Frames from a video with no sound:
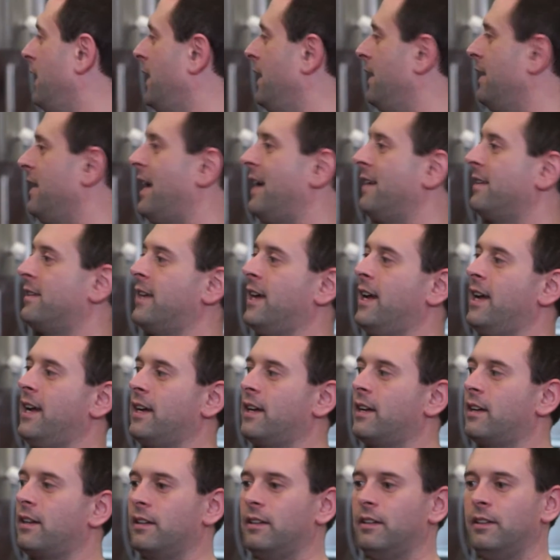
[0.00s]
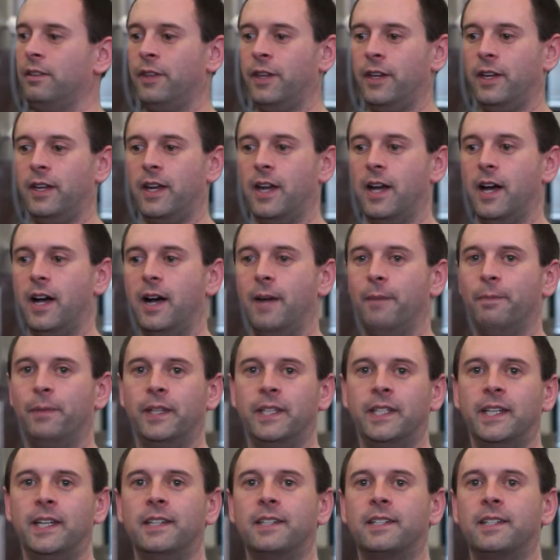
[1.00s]
In that tank,
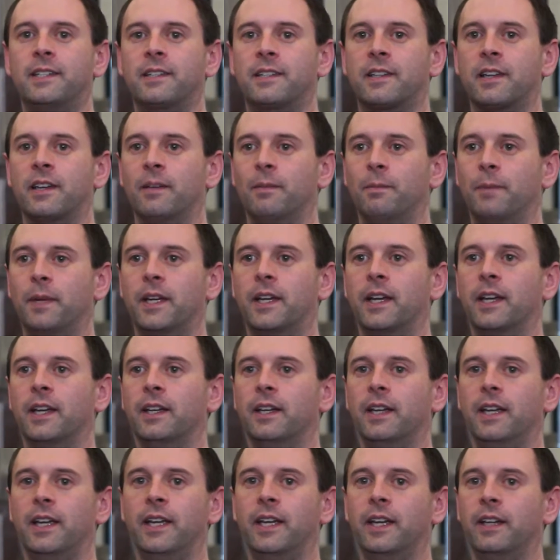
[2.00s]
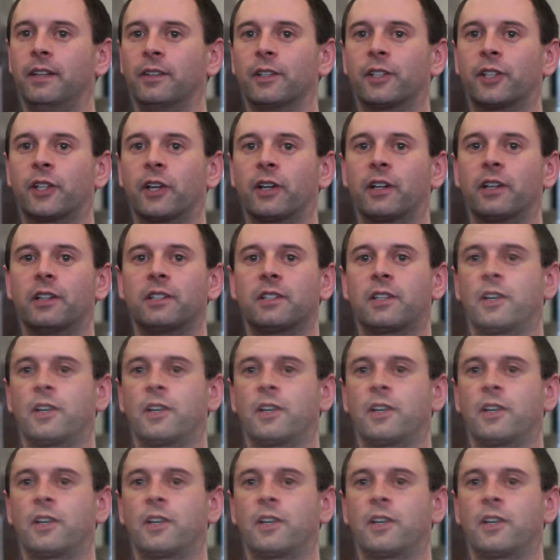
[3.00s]
the yeast is going to begin eating the sugars,